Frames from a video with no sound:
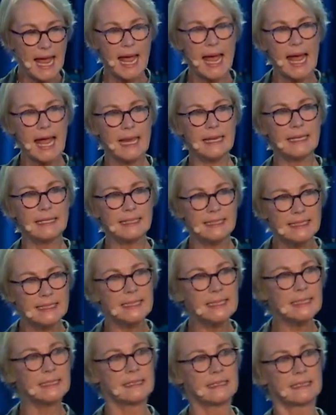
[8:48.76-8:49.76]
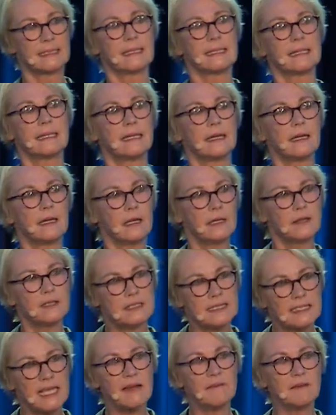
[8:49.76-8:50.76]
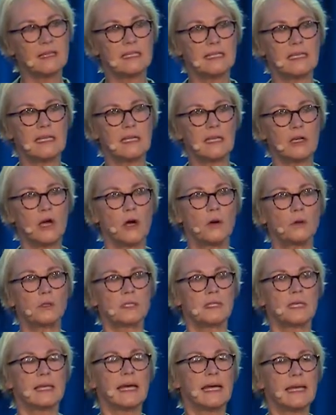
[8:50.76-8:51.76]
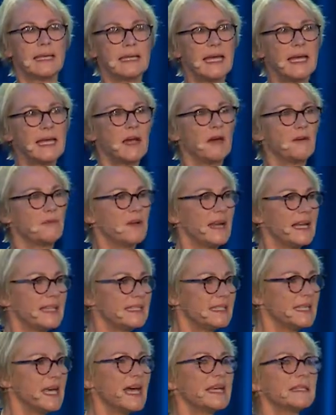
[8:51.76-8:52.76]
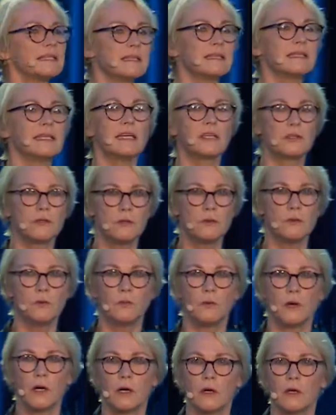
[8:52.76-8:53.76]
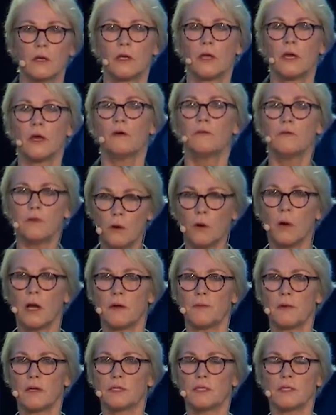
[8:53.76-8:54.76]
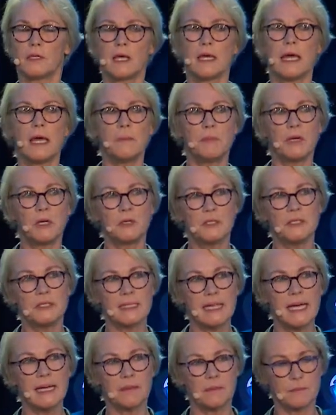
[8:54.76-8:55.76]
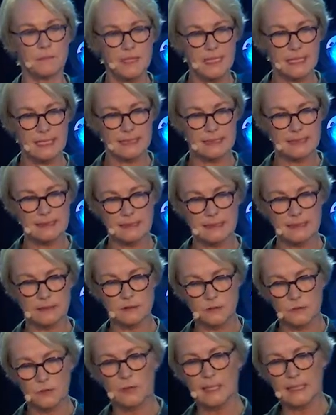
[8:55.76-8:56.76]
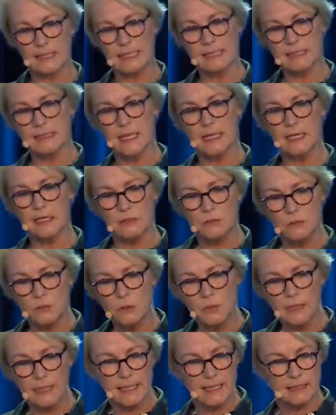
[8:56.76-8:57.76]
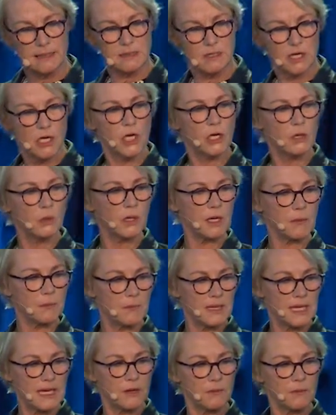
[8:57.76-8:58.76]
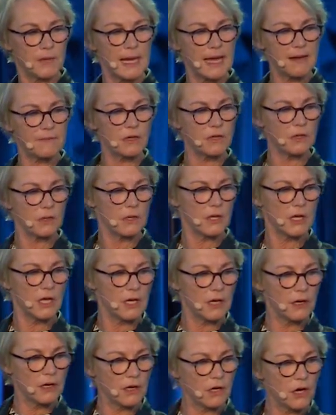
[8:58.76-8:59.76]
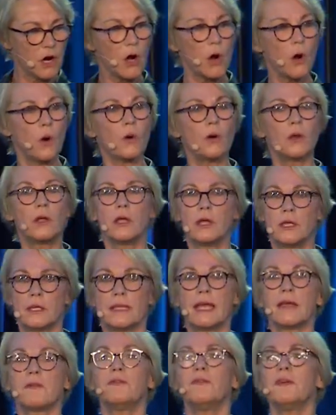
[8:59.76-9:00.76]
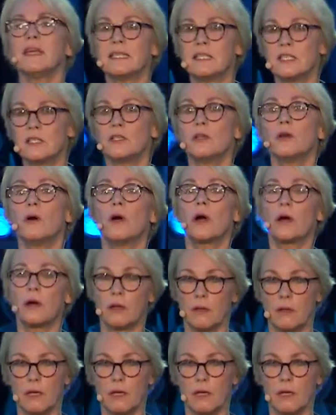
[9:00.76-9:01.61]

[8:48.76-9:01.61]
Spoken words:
And these 17 goals, they are fantastic tool work for all of us. Because that means it's like a toolkit. You can pick whatever goal that fits your